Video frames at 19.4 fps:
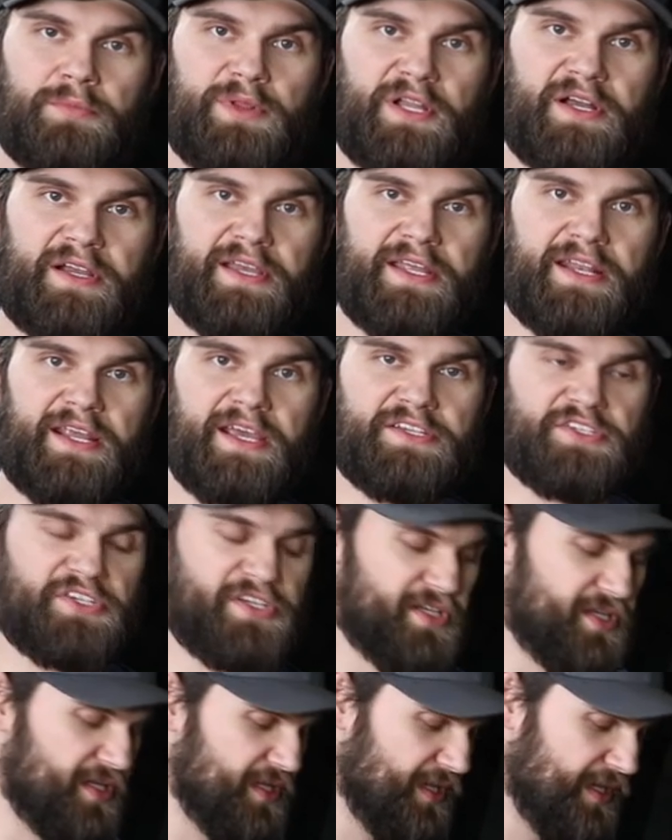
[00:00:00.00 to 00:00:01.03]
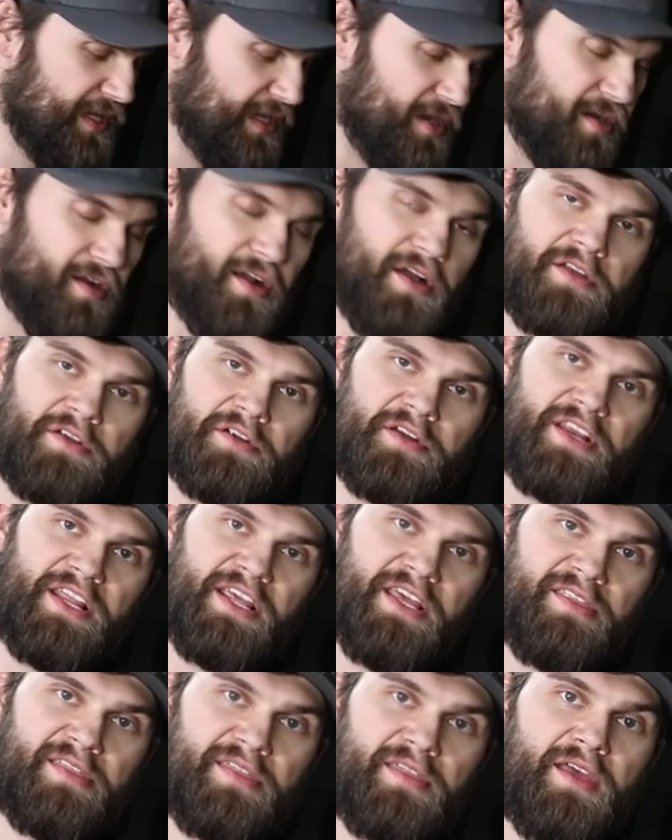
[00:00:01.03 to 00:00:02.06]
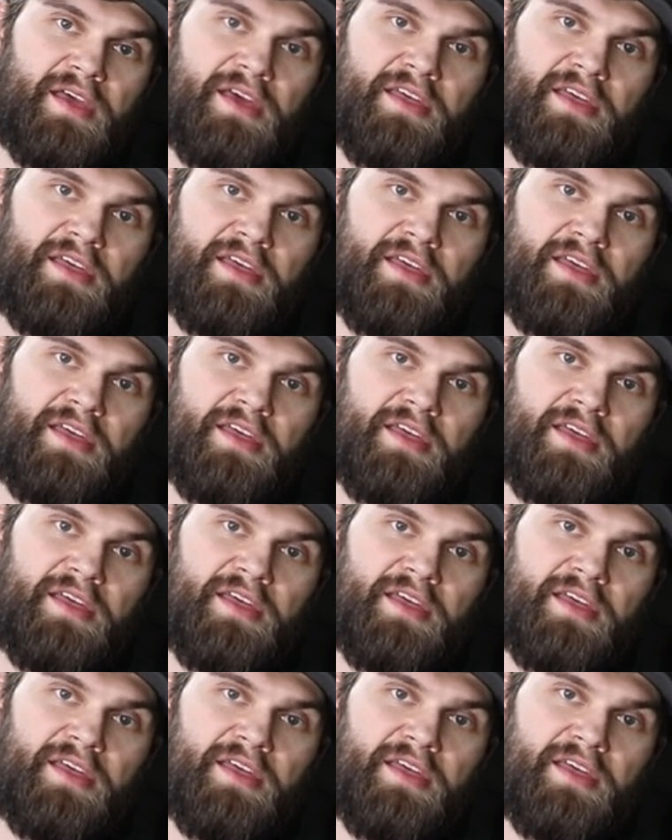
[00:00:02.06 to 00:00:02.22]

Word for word: plug connection here underneath